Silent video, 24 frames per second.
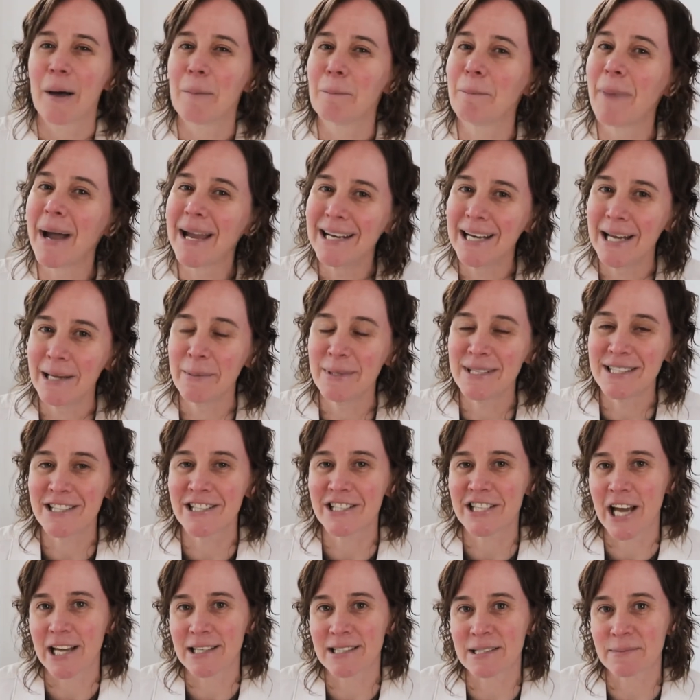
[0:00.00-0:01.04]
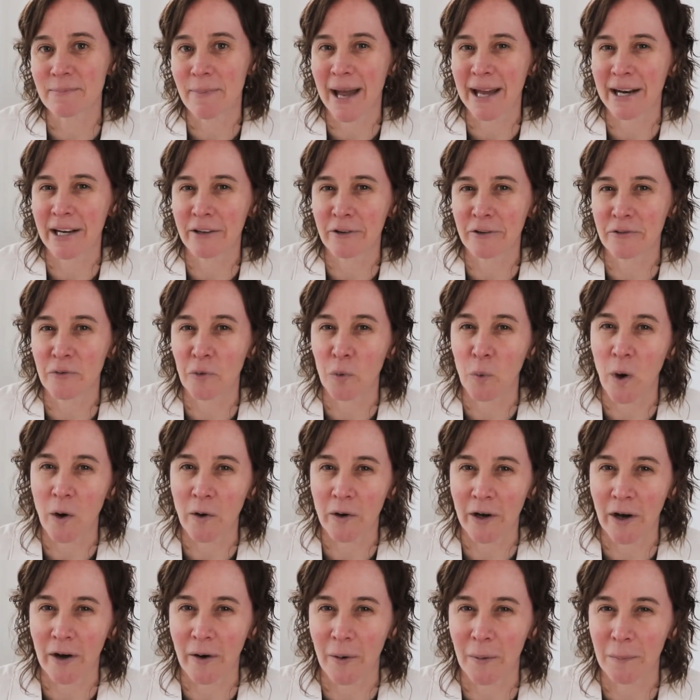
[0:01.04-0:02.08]
My name is
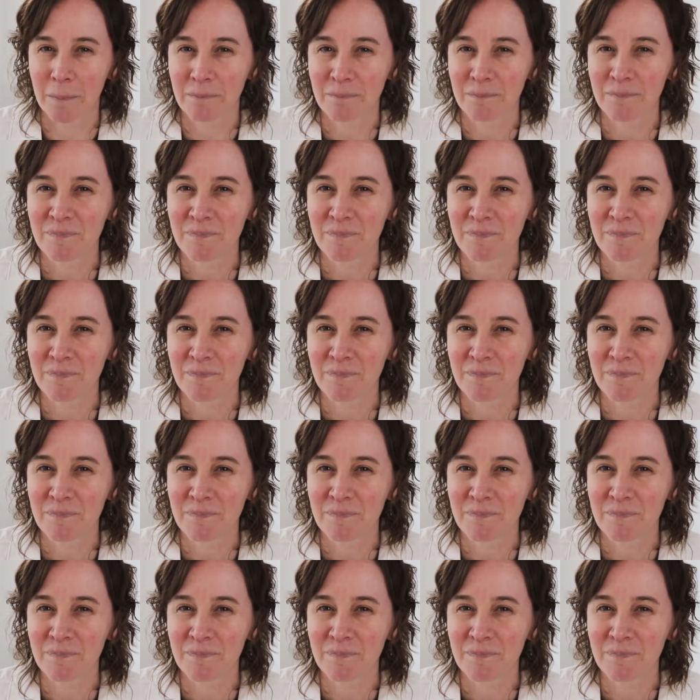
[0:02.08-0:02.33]
madden-fuoco,